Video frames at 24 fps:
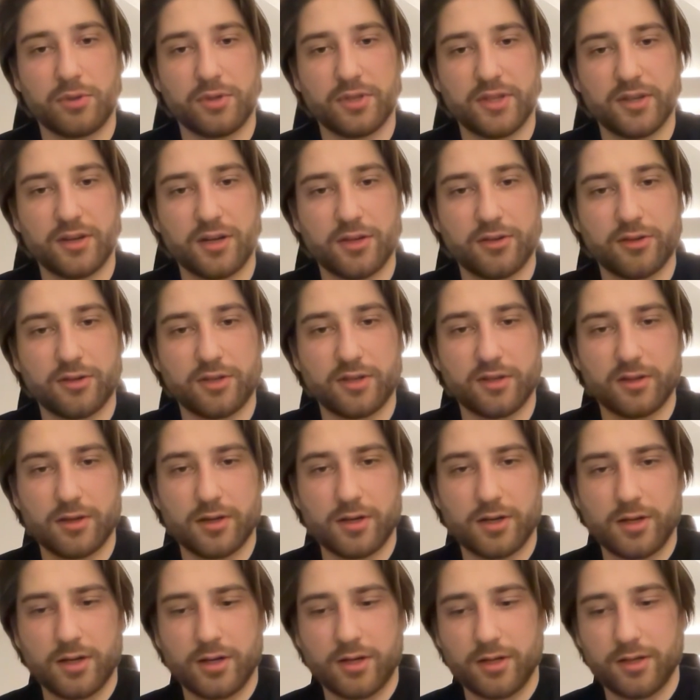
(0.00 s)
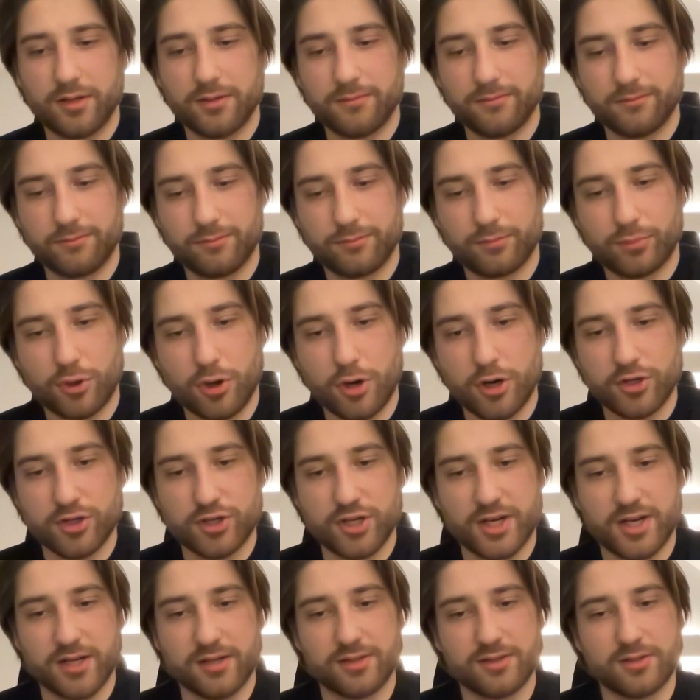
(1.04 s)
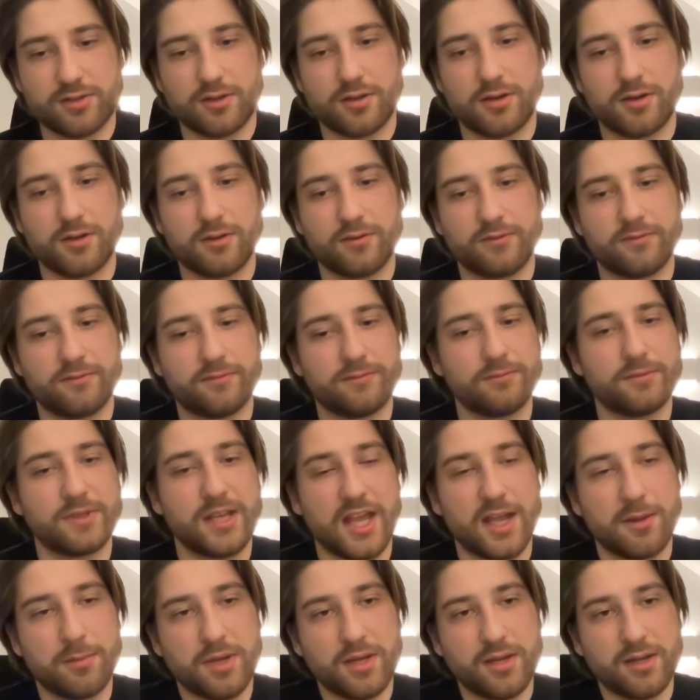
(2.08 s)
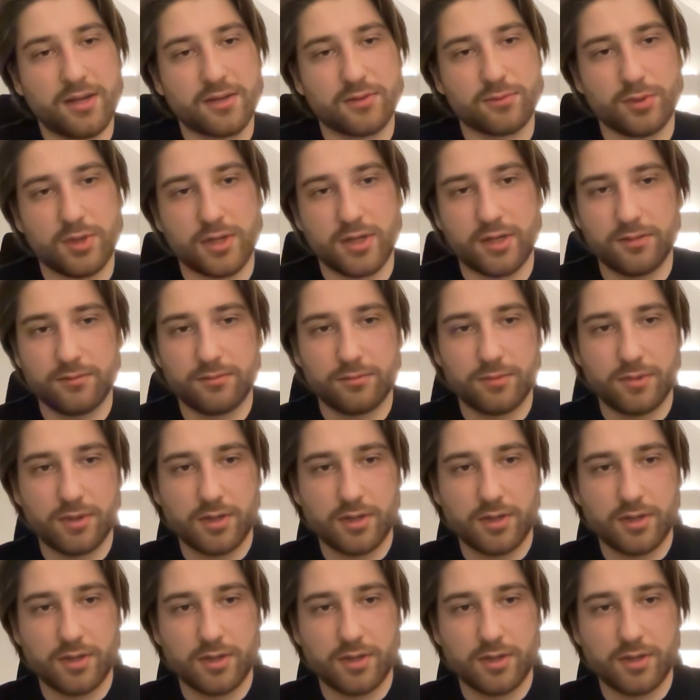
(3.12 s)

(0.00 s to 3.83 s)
other projects of gaming as well.